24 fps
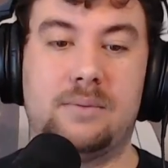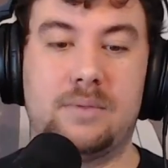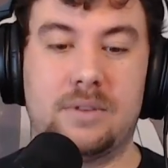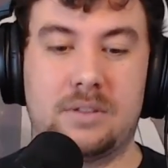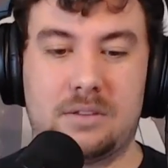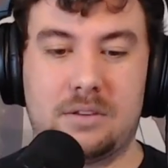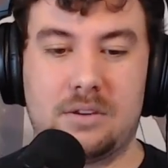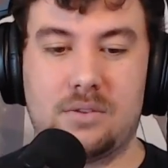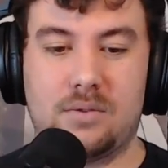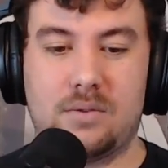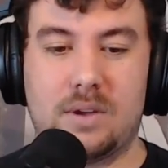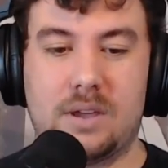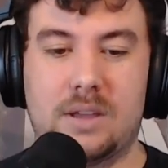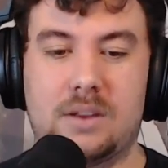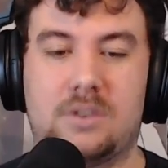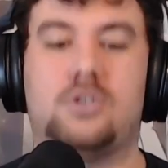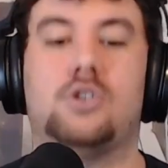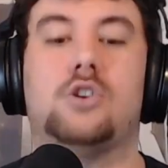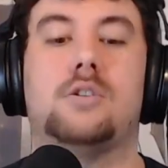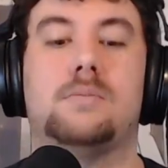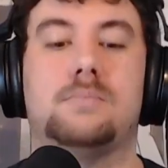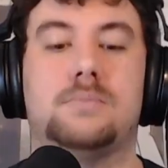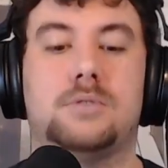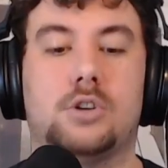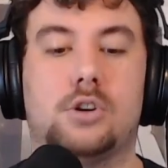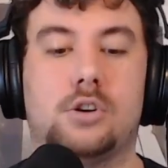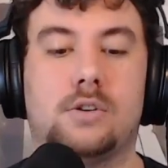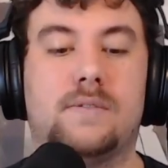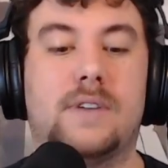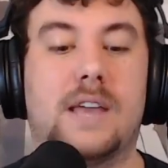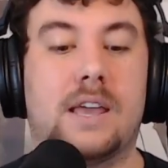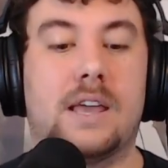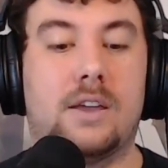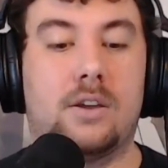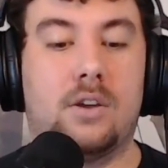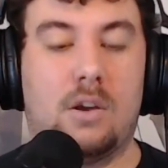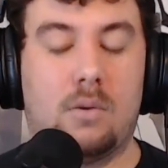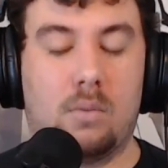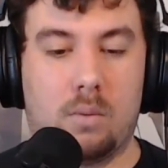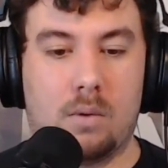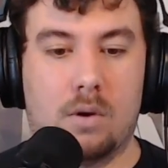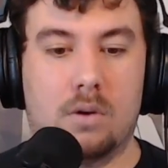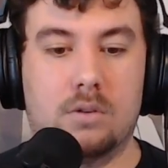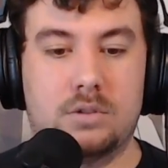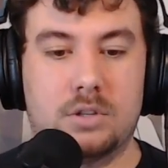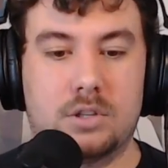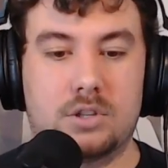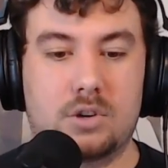with you in terms of a
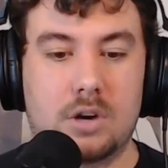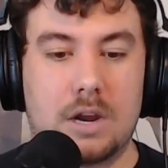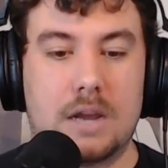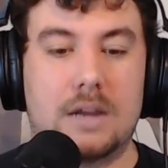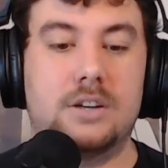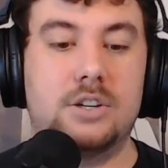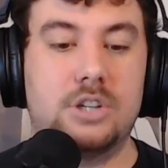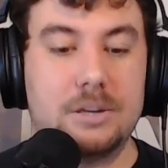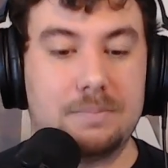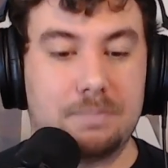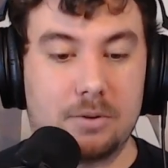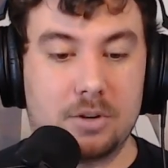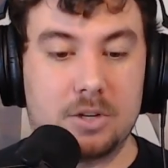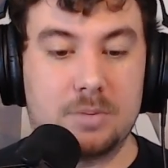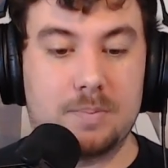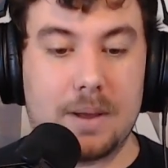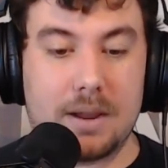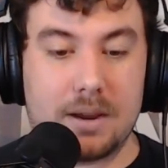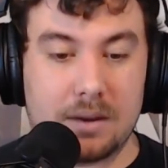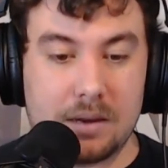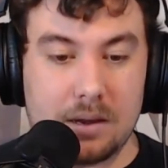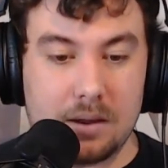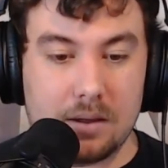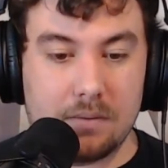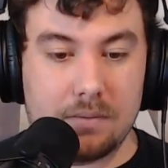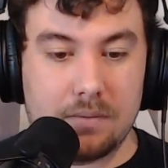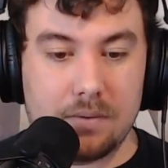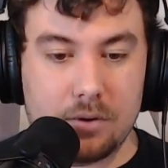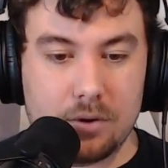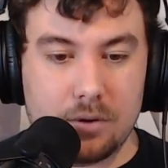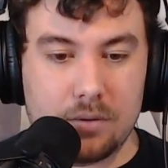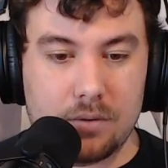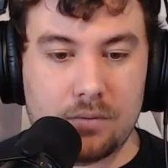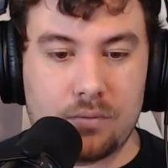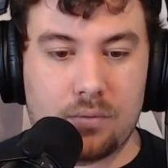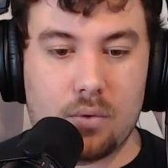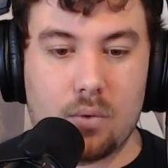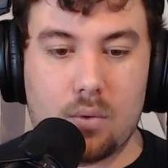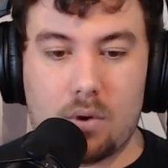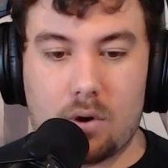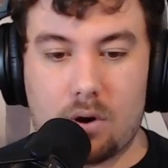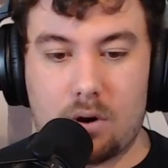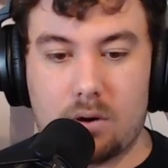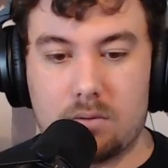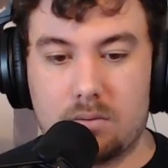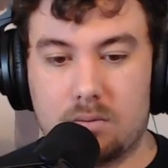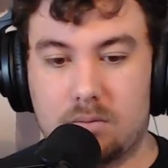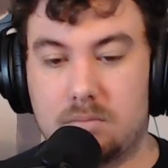growth strategy perspective
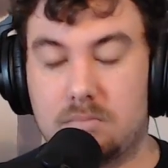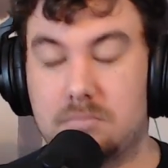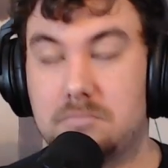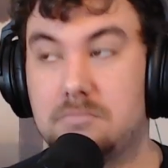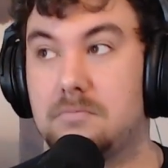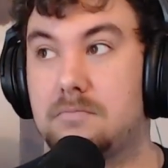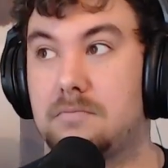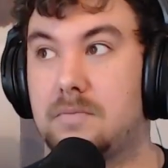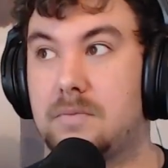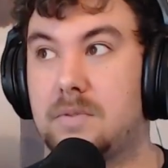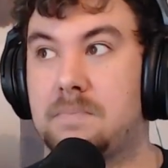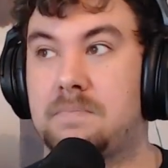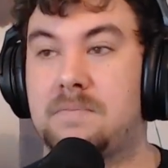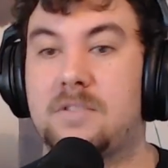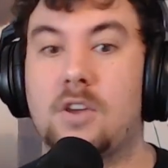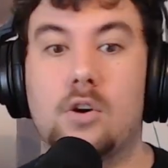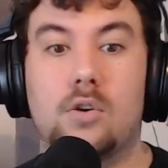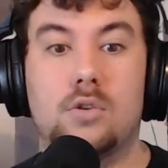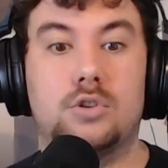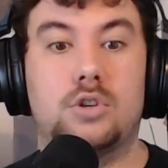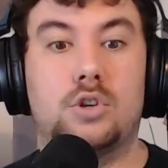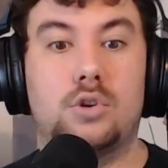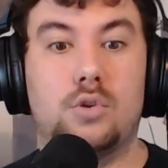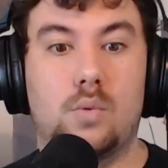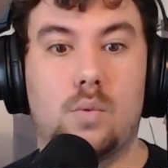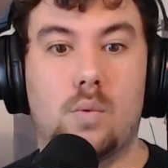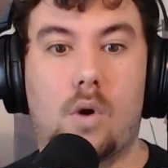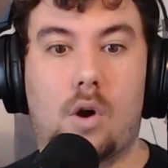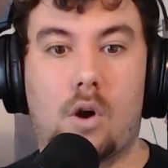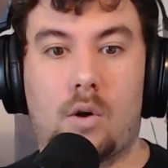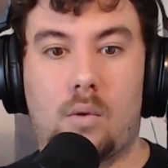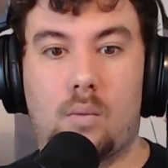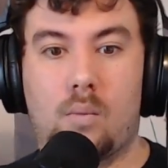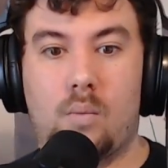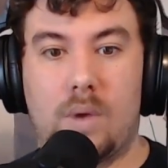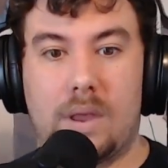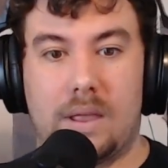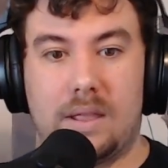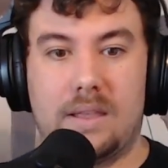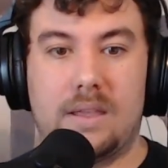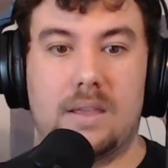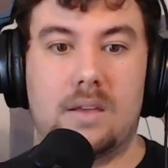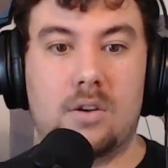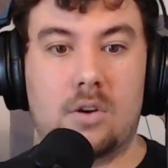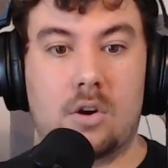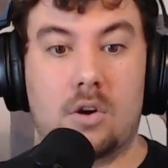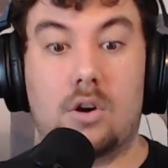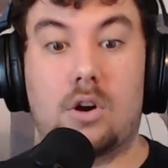for those who are
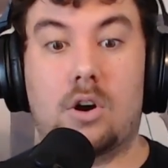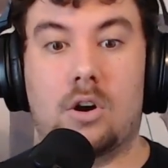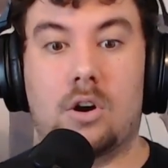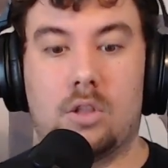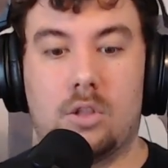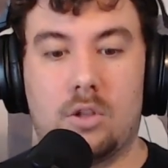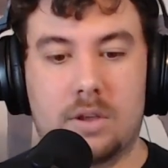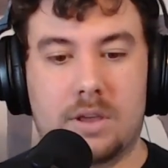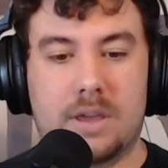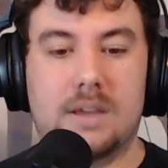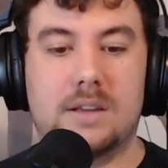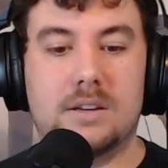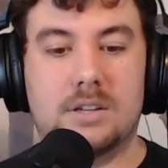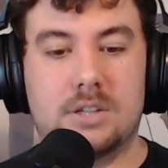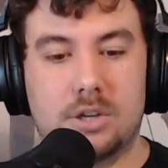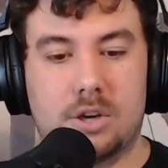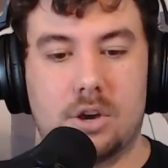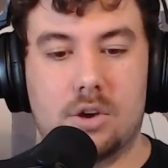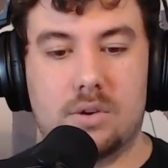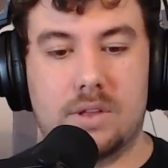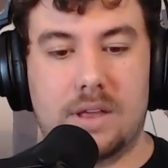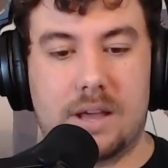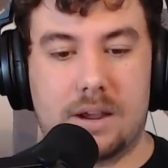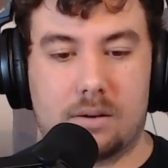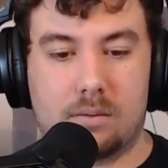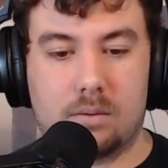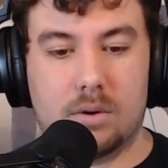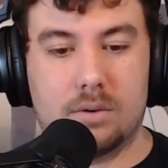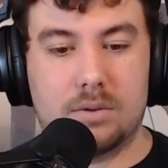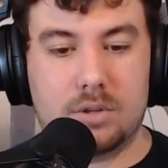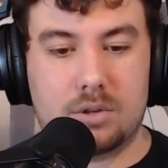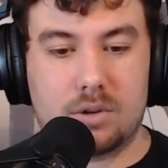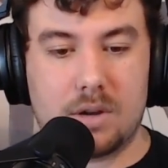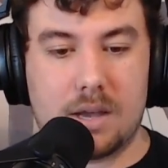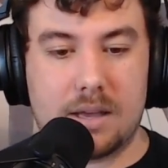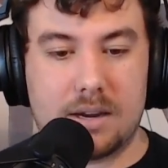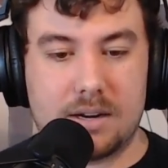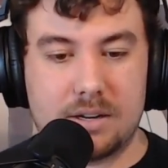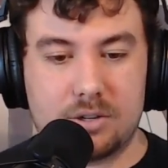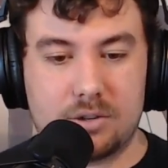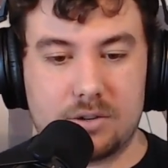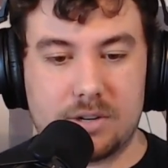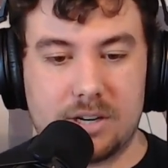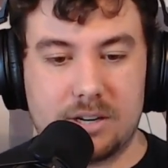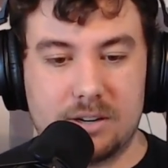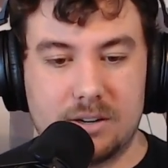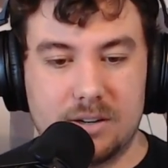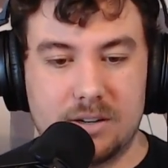looking to go that growth
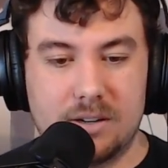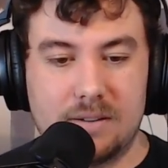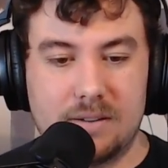strategy.